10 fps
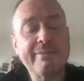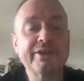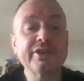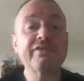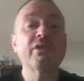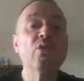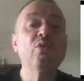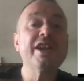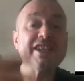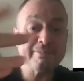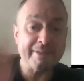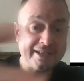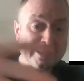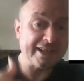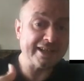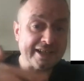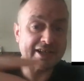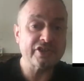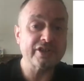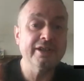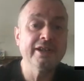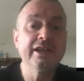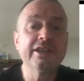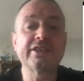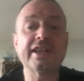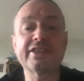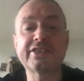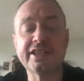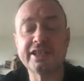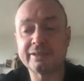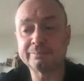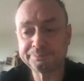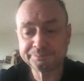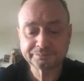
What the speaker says: because you've already made that connection. So that's the